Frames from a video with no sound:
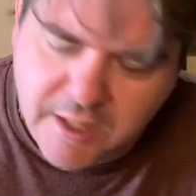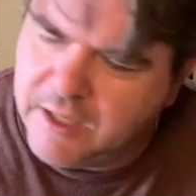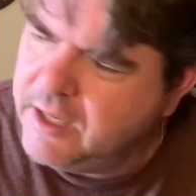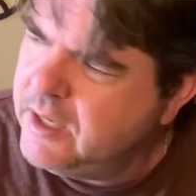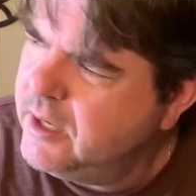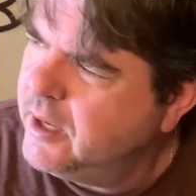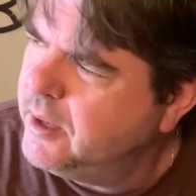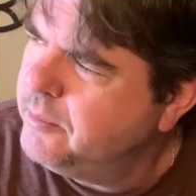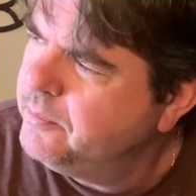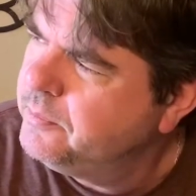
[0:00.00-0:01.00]
he
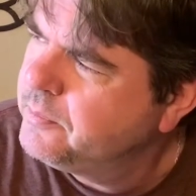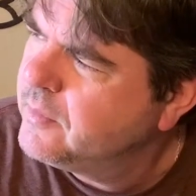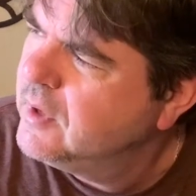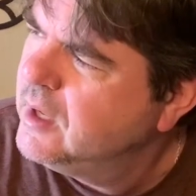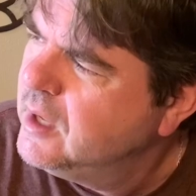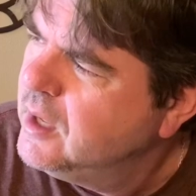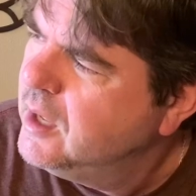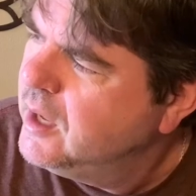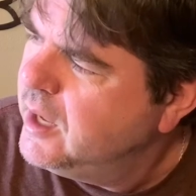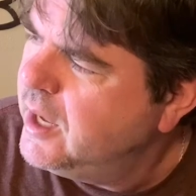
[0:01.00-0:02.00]

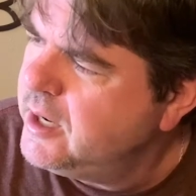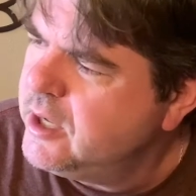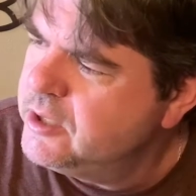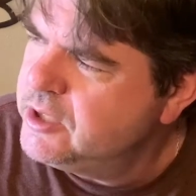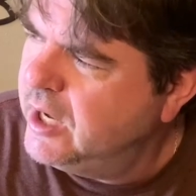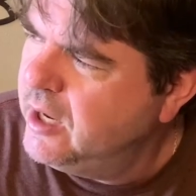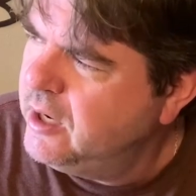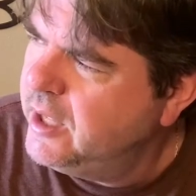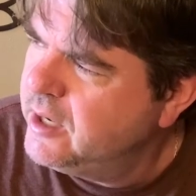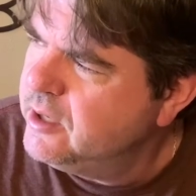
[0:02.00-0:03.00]
had a good channel,
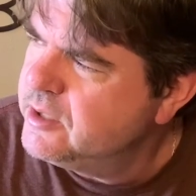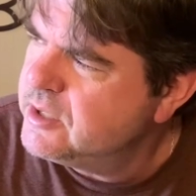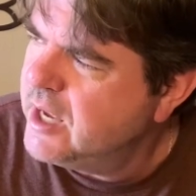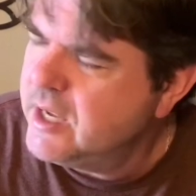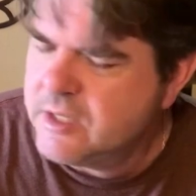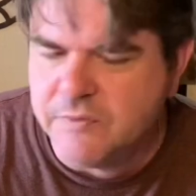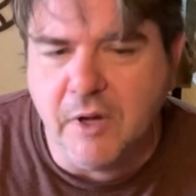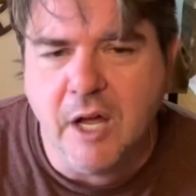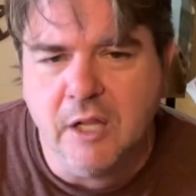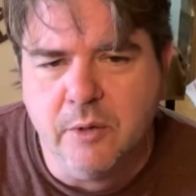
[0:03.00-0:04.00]
had a good size
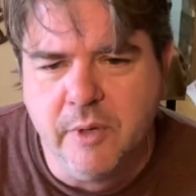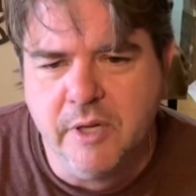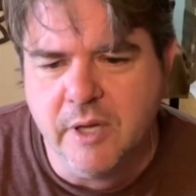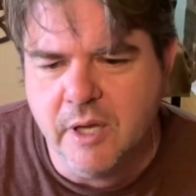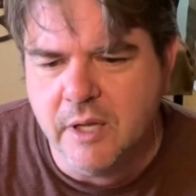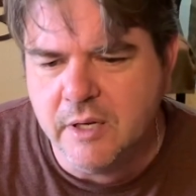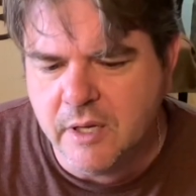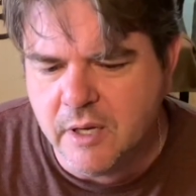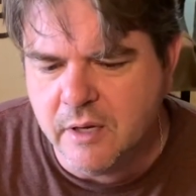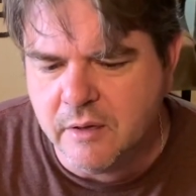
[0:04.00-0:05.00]
following, and
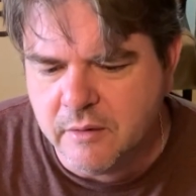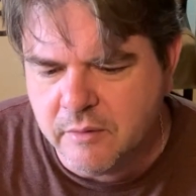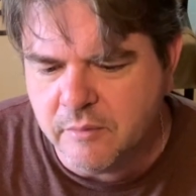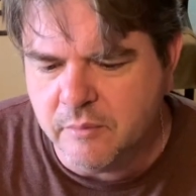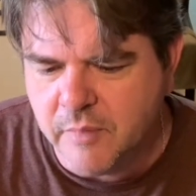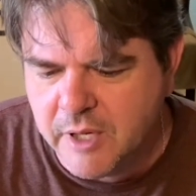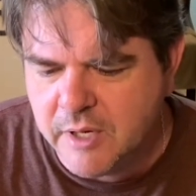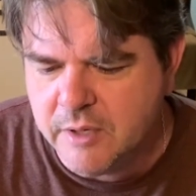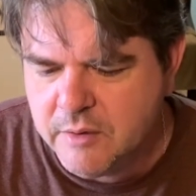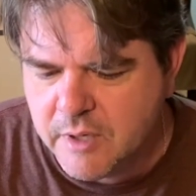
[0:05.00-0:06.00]
man,
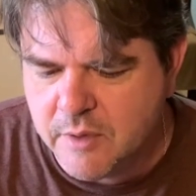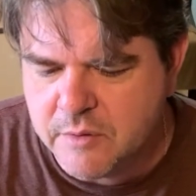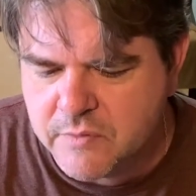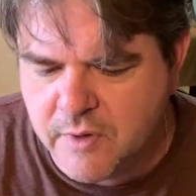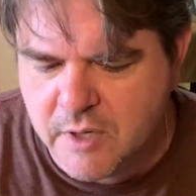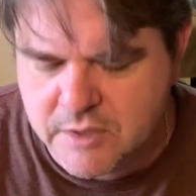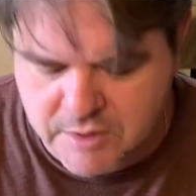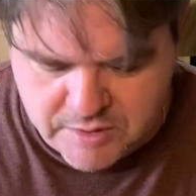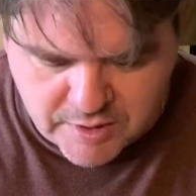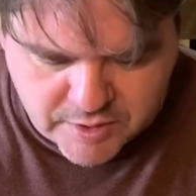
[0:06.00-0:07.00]
he was very
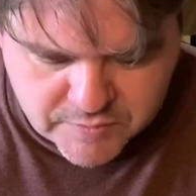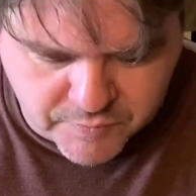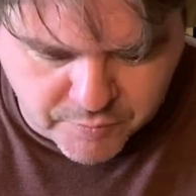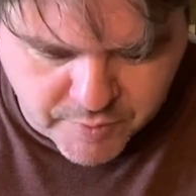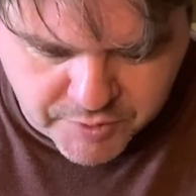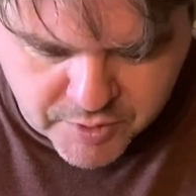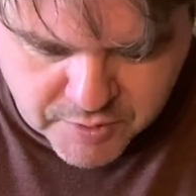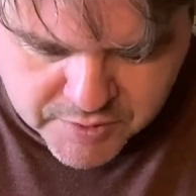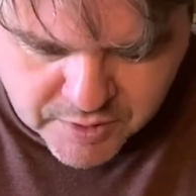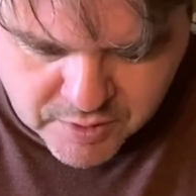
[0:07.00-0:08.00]
successful with
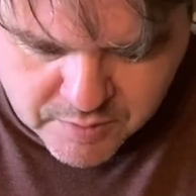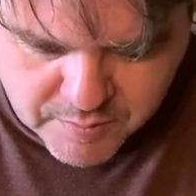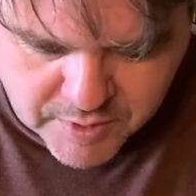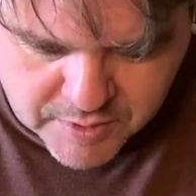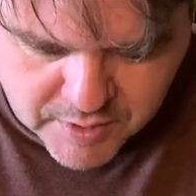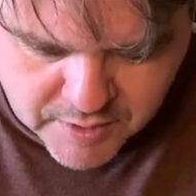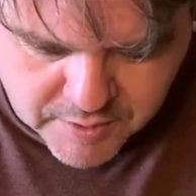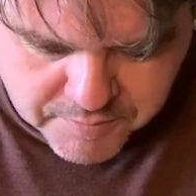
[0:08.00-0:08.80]
YouTube, and